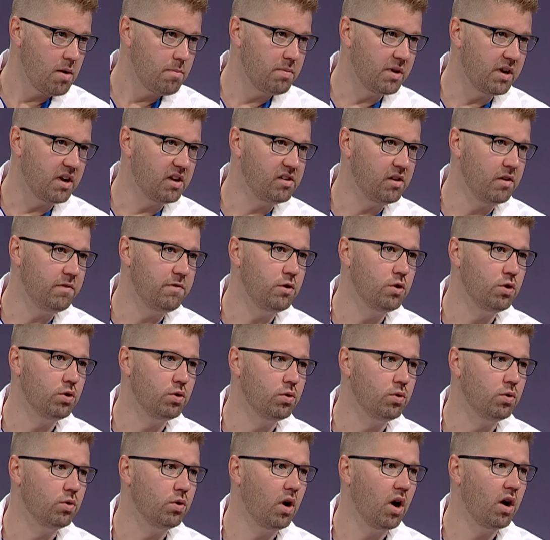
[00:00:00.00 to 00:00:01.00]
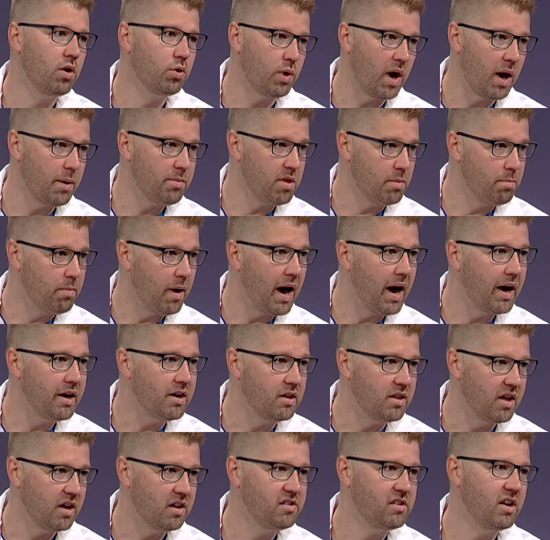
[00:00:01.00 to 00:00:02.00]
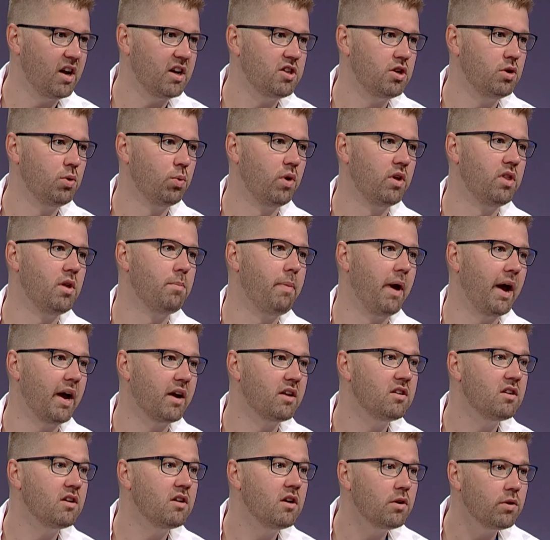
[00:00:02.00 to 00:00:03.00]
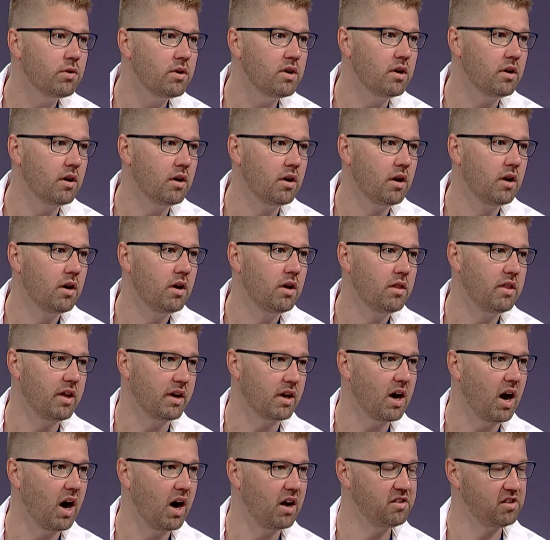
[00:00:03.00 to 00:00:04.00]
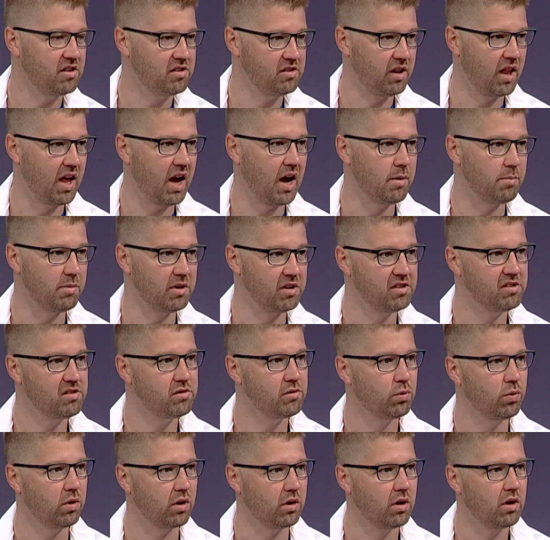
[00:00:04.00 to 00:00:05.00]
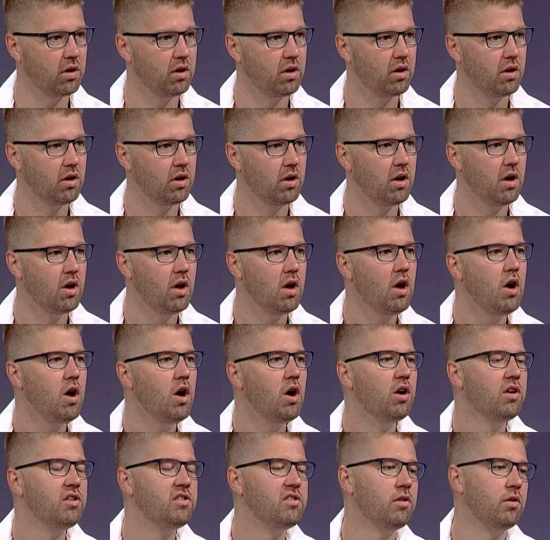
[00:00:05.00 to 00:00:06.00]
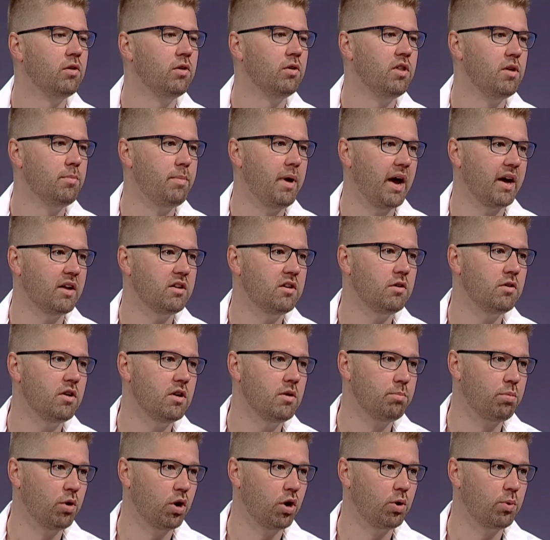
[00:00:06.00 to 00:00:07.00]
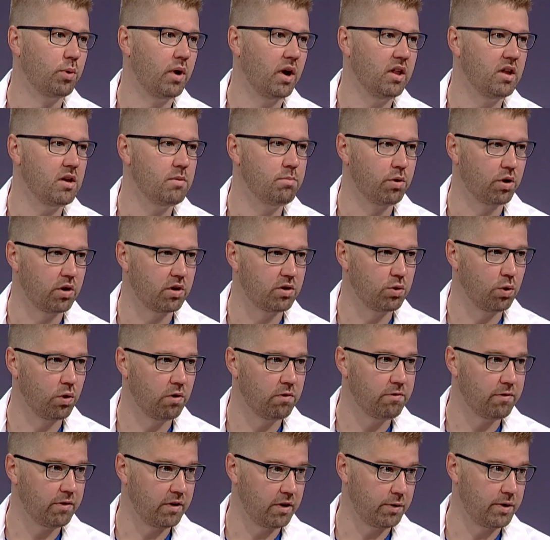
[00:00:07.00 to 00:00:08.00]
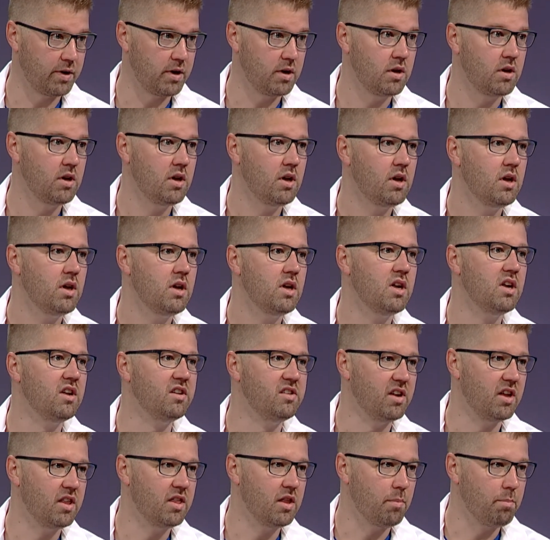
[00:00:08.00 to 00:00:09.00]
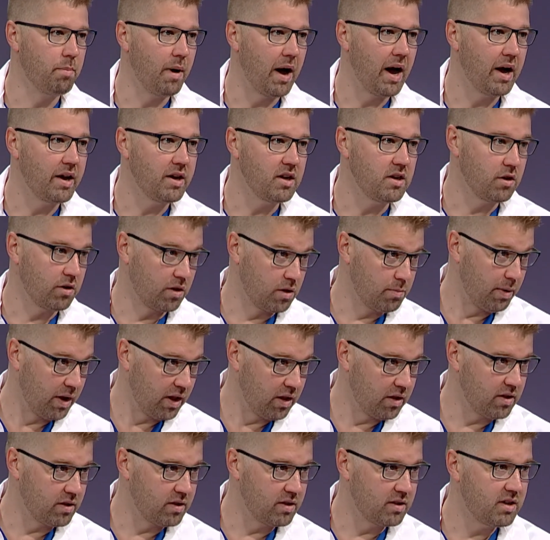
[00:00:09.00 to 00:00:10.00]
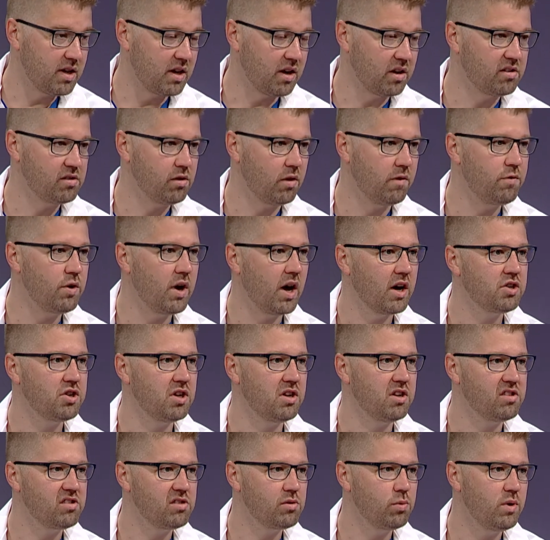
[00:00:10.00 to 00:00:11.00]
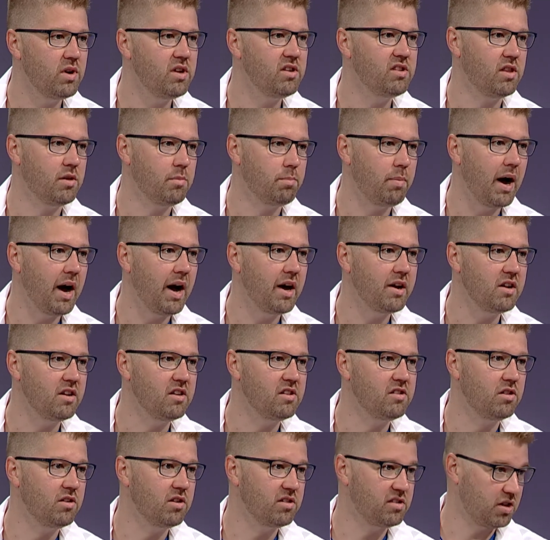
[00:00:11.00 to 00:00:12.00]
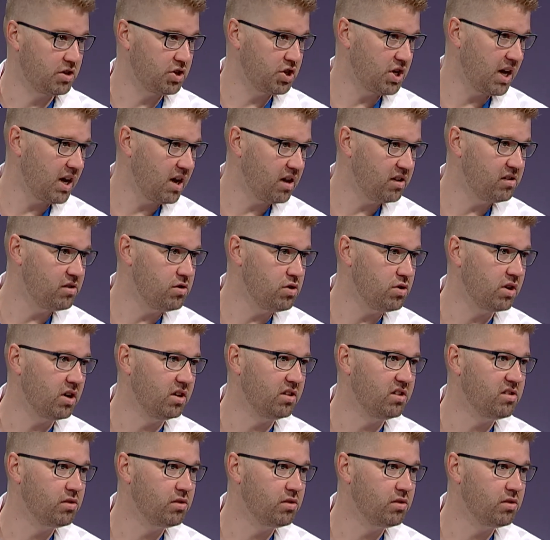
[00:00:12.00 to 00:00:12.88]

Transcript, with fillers: because if you grab the body, that's actually where the bacteria that causes Lyme is stored. Oh. So the ah. bacteria Borrelia burgdorferi is in the body or the belly of the tick. So if you actually squeeze the body, there's a chance that you can